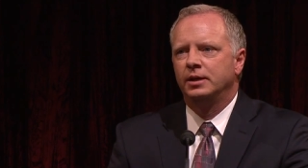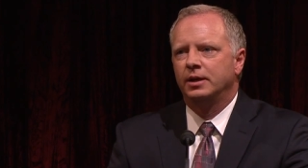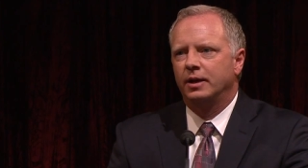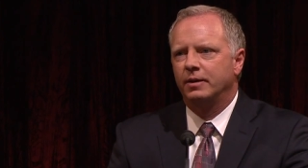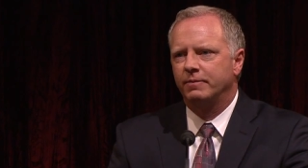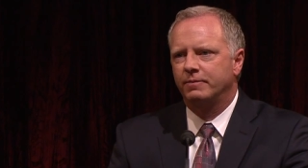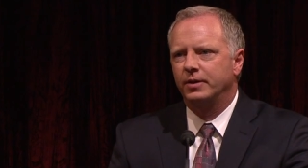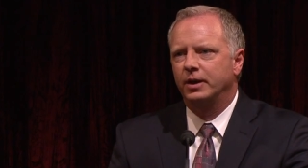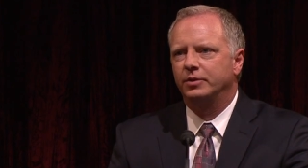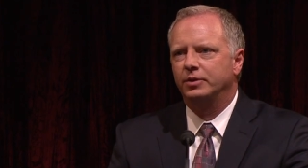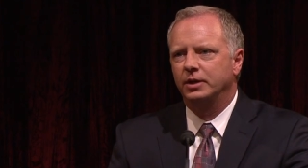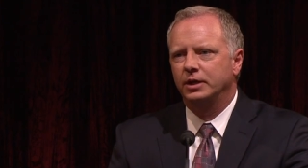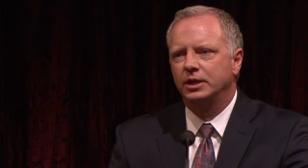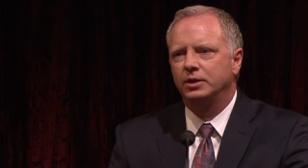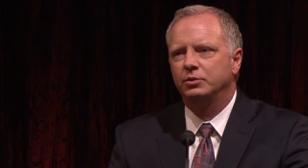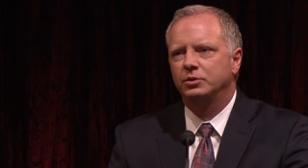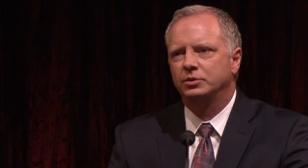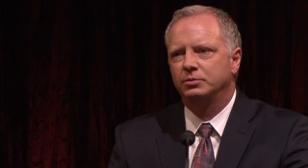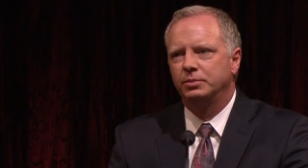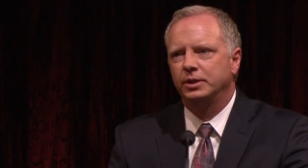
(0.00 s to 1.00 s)
and felt that
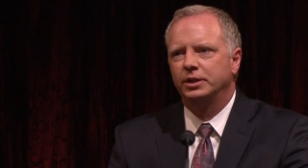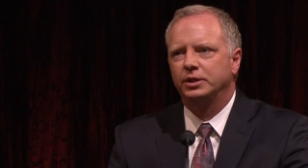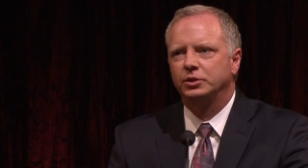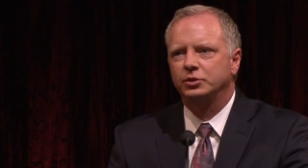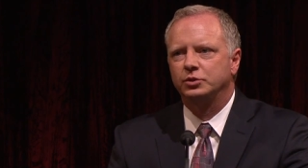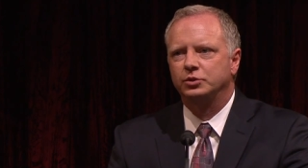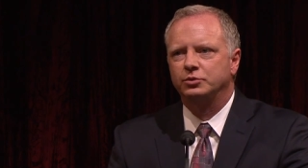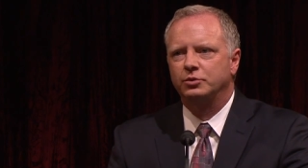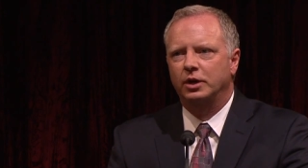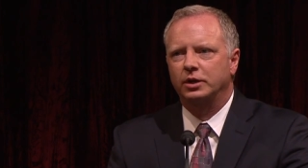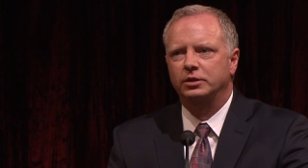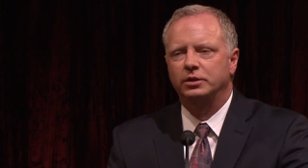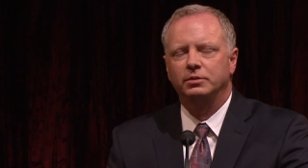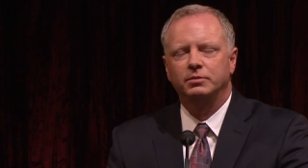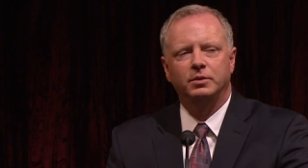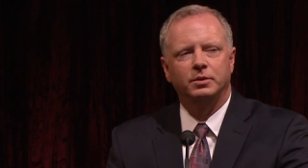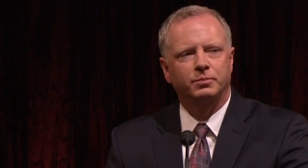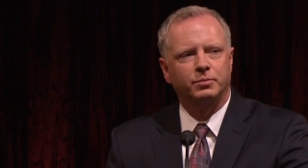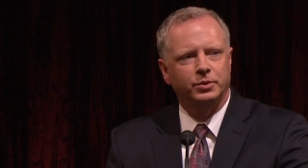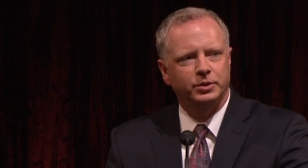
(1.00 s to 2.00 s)
he was being
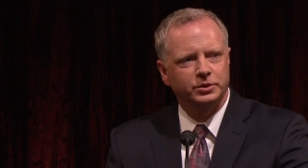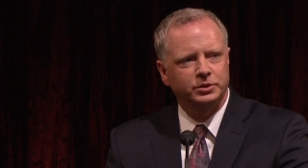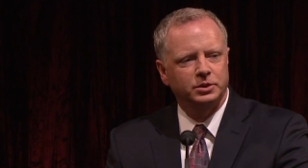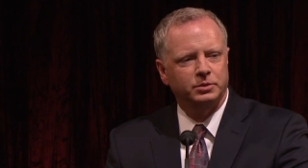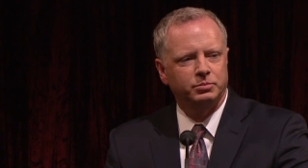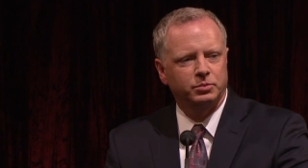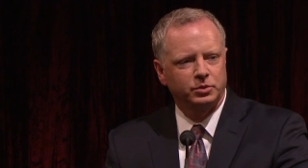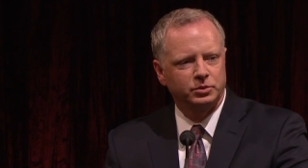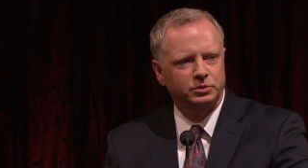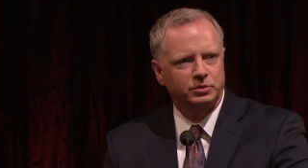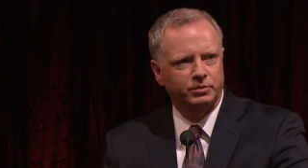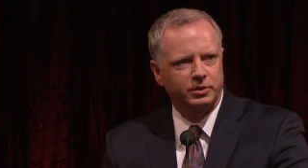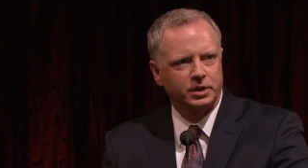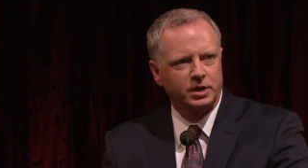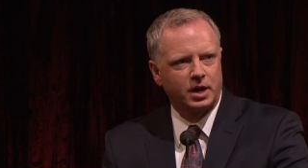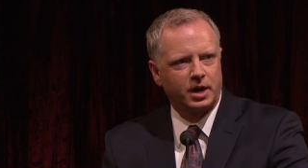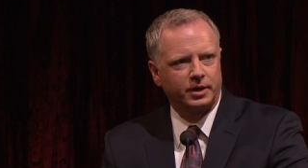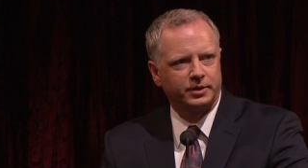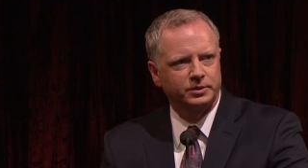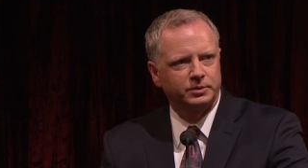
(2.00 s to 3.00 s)
instructed the principles of the
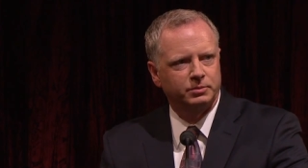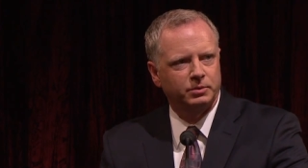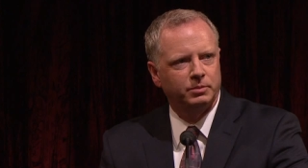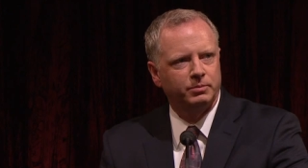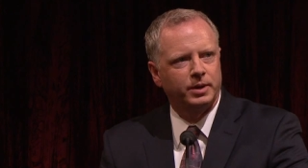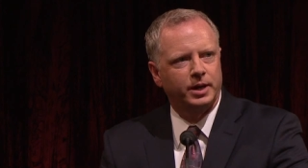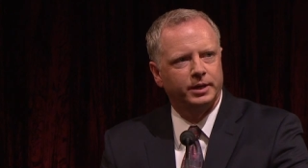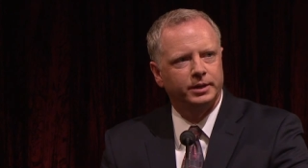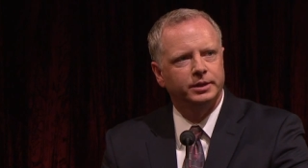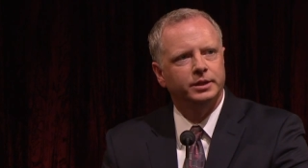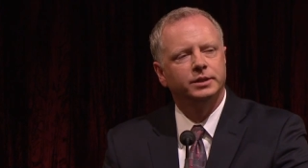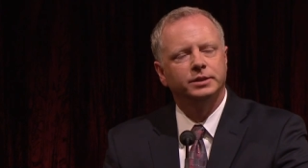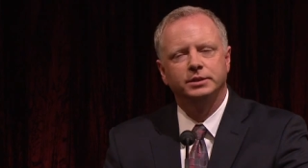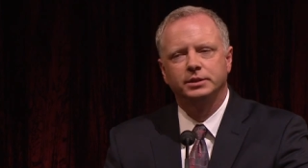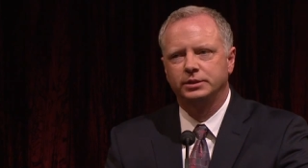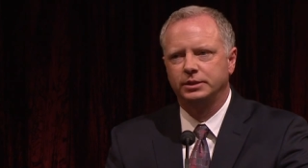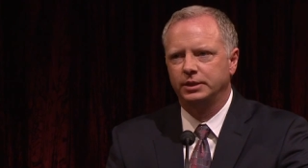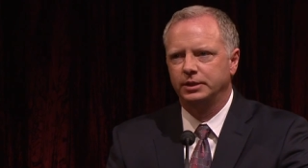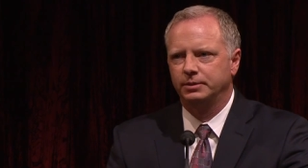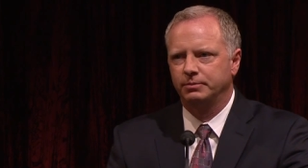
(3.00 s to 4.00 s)
gospel by an
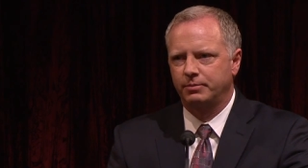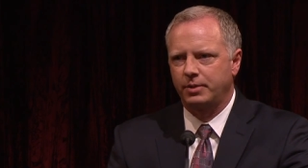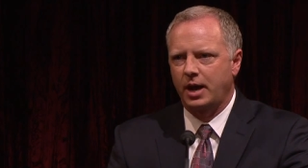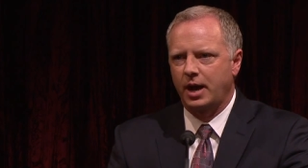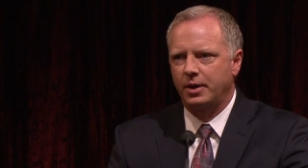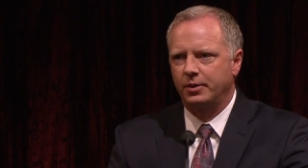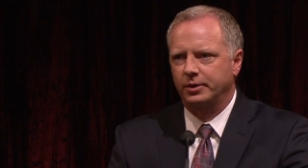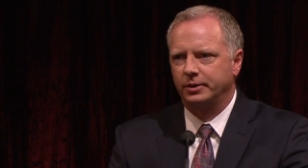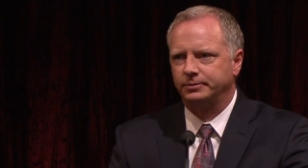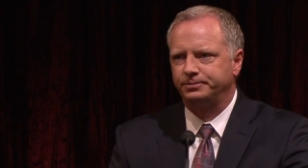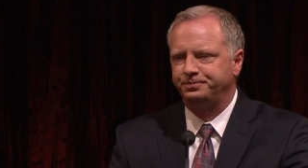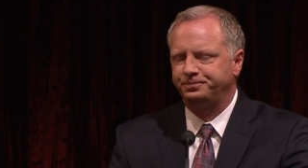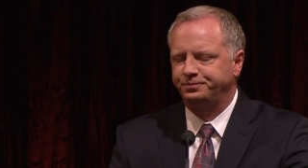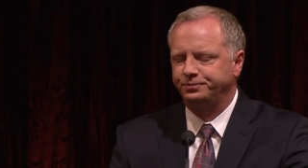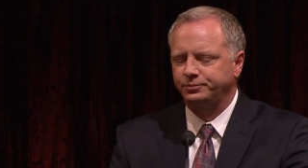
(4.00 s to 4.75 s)
unseen power.